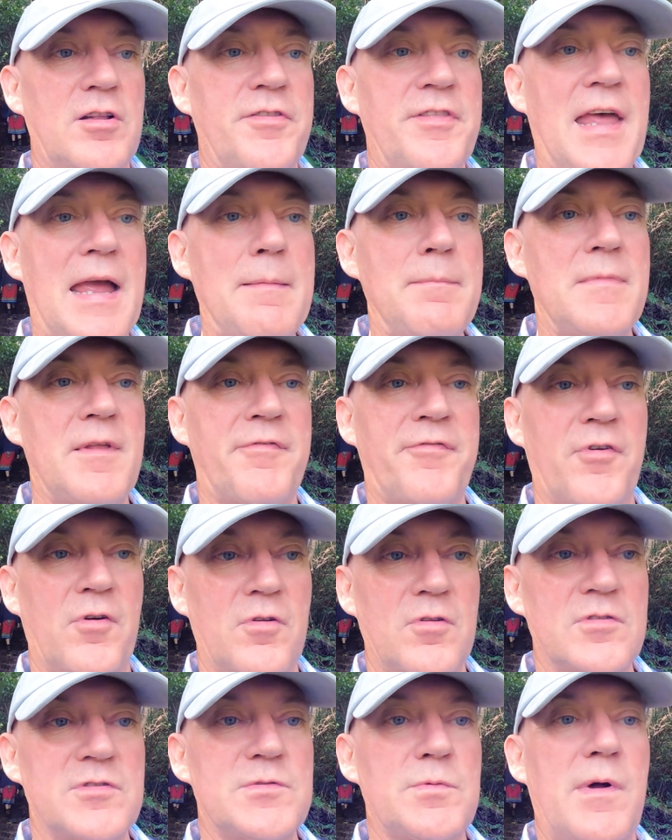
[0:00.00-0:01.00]
named the
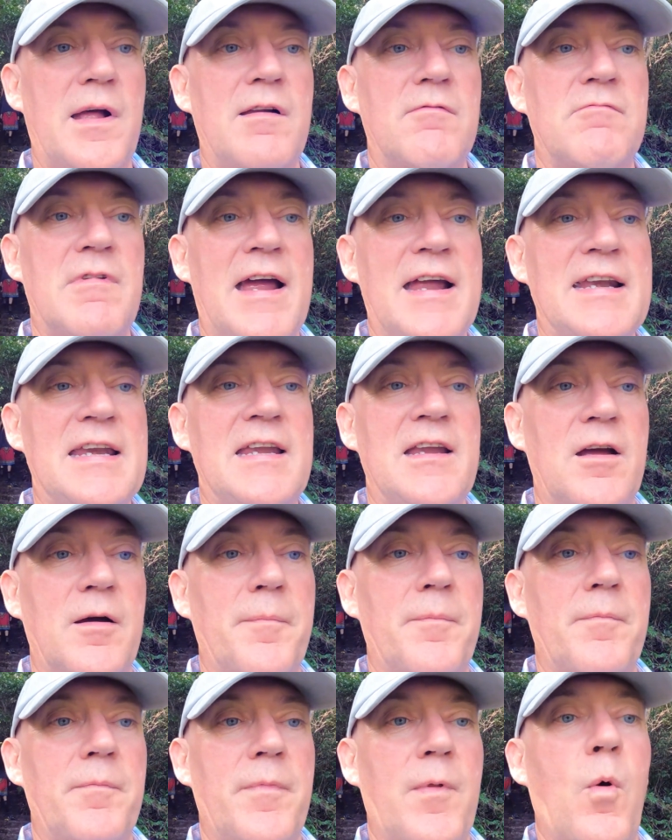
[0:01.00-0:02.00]
falls
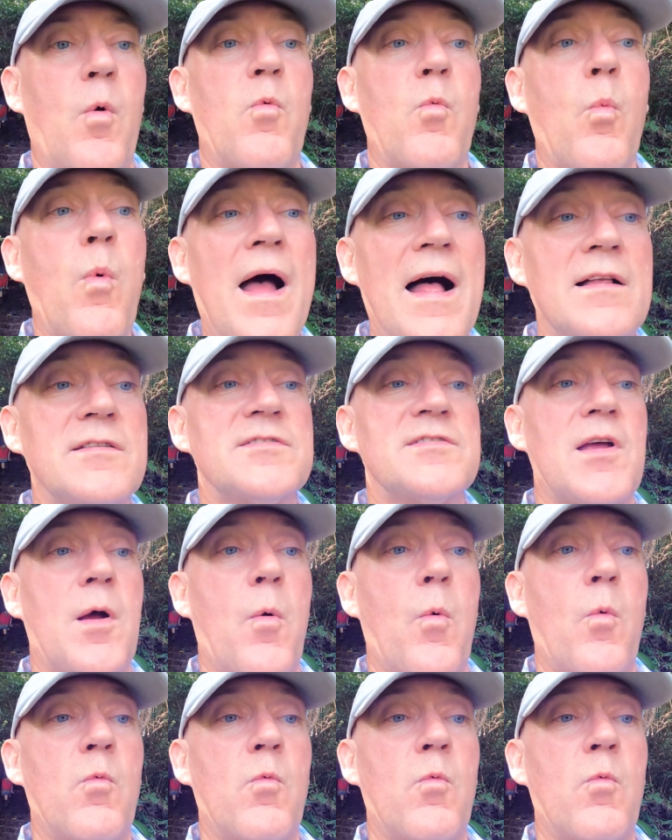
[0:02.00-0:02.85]
whilst